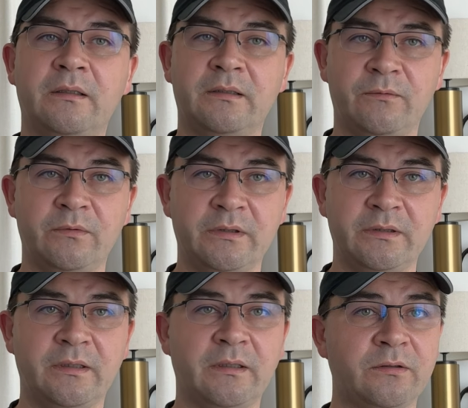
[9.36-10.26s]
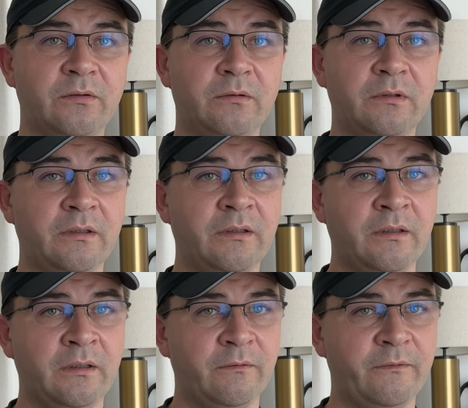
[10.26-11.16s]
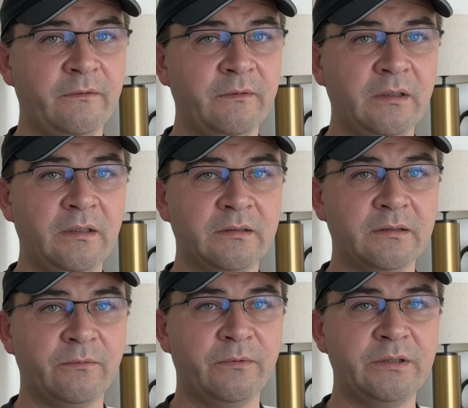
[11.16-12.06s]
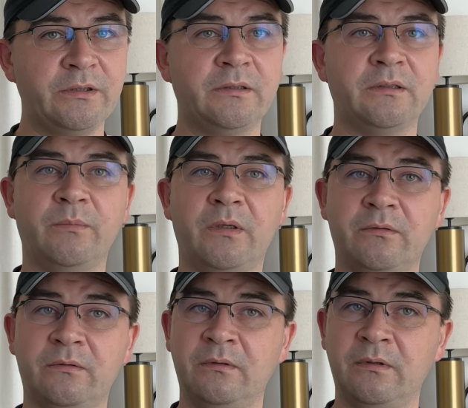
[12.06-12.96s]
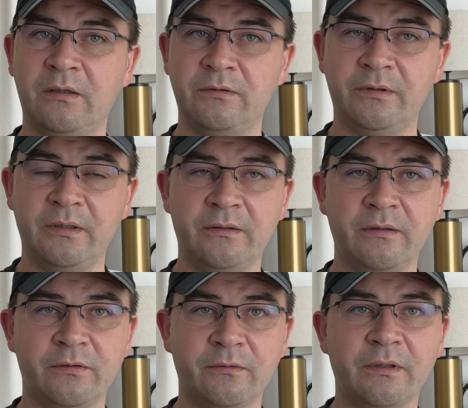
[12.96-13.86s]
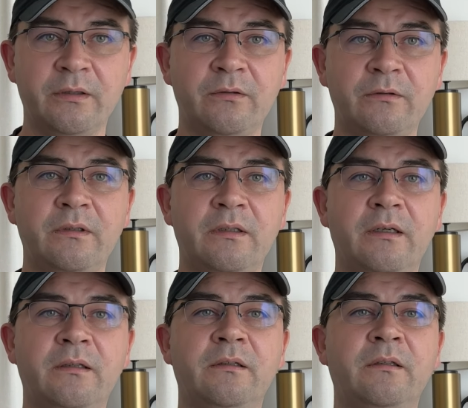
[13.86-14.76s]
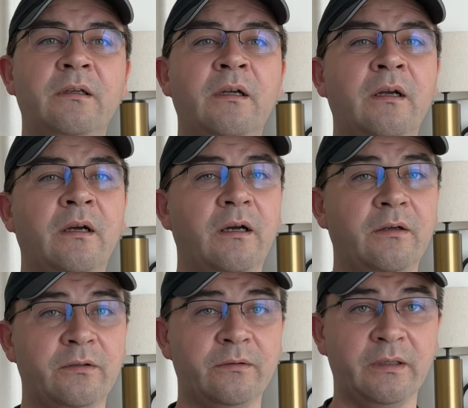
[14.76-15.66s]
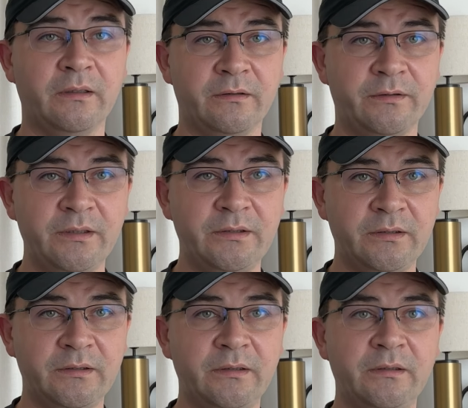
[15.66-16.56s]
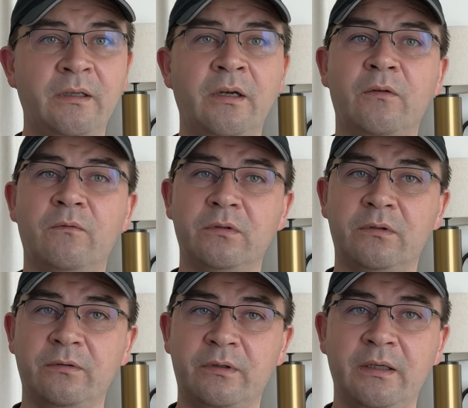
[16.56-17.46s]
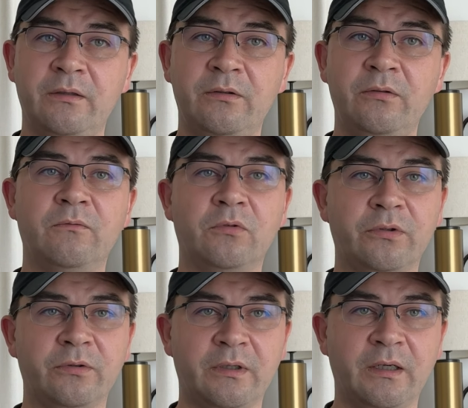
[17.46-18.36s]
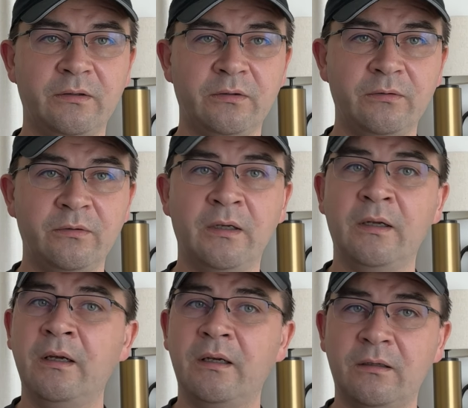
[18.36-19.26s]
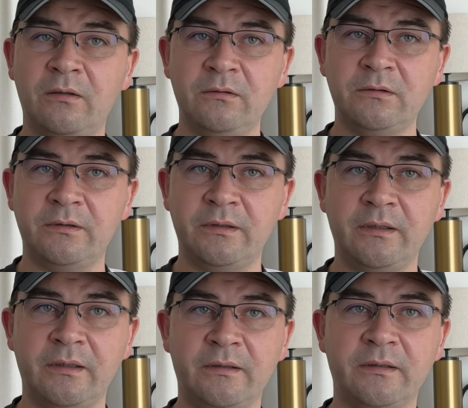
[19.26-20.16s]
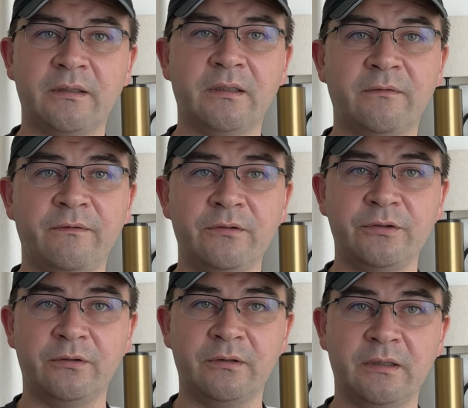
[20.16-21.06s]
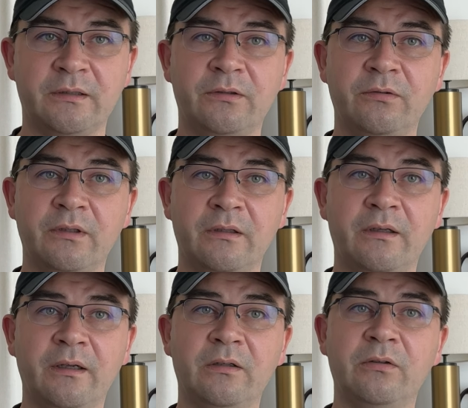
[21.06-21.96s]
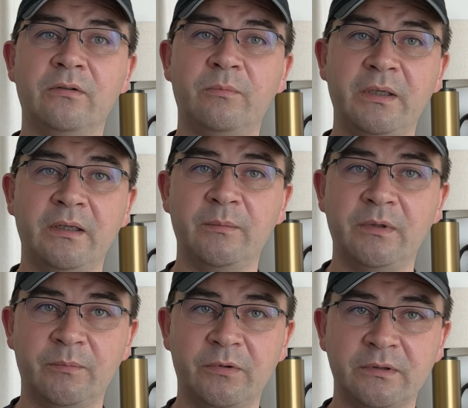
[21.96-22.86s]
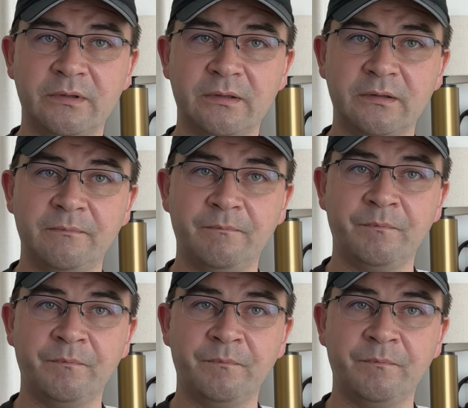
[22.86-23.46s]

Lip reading: as I will discuss all the frequently asked questions about how to get the drone into Thailand, how to get it registered, what you can do, what you can't do, and also then discuss a few shortcuts you can take to speed up the process.